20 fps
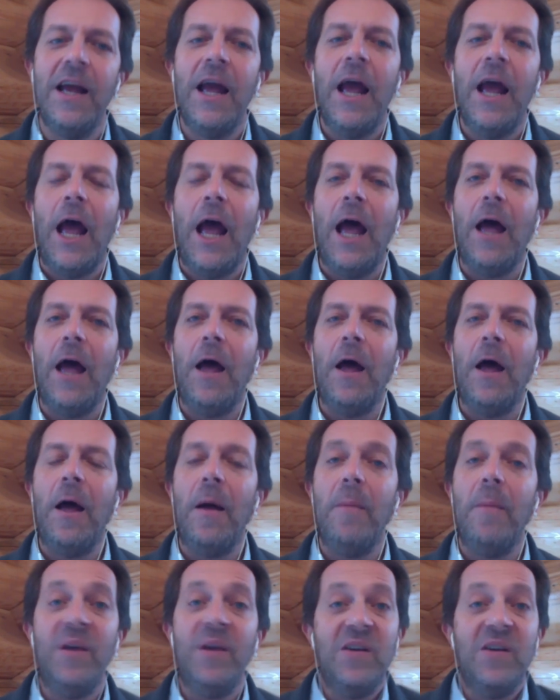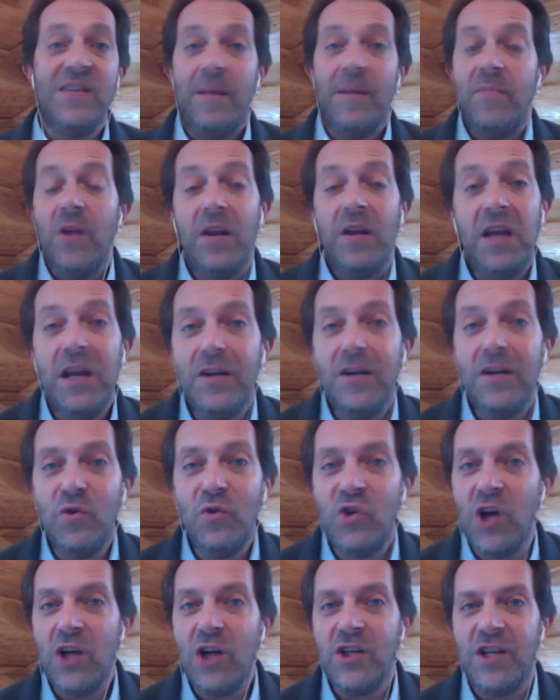uh, because i'm not here to
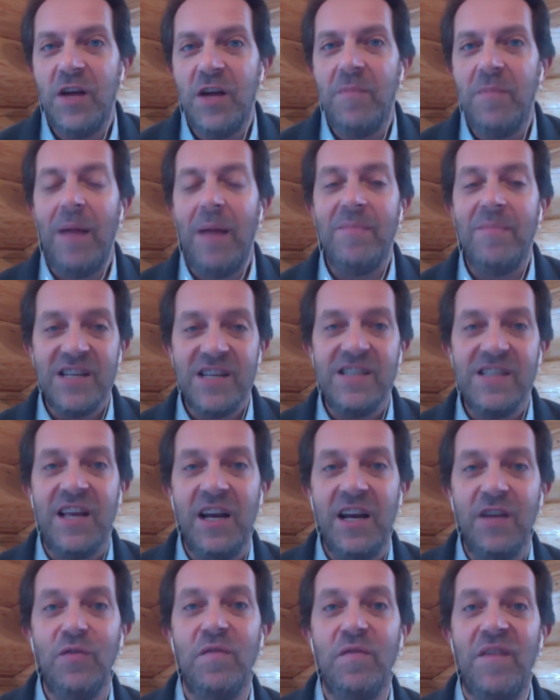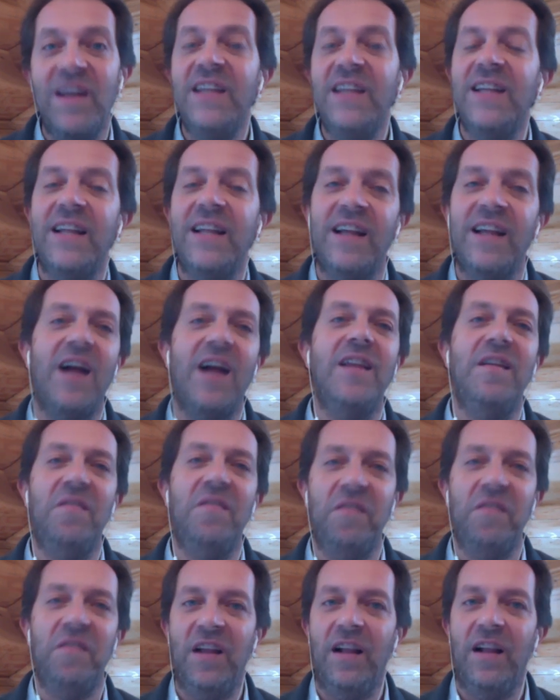judge them i'm just here to validate how they
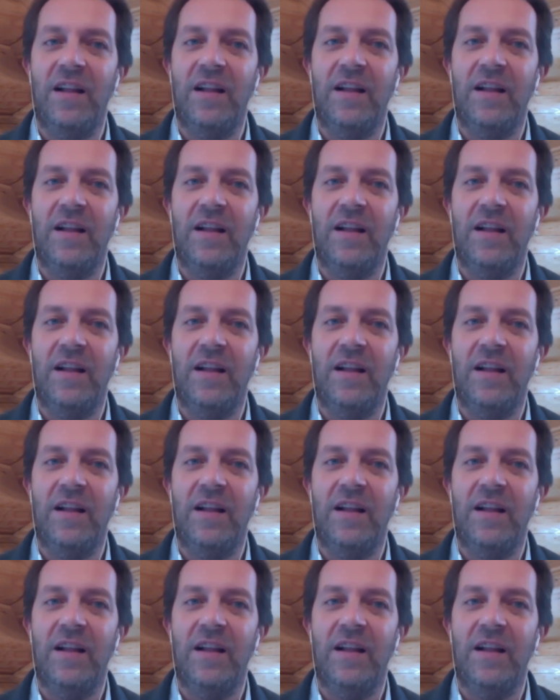feel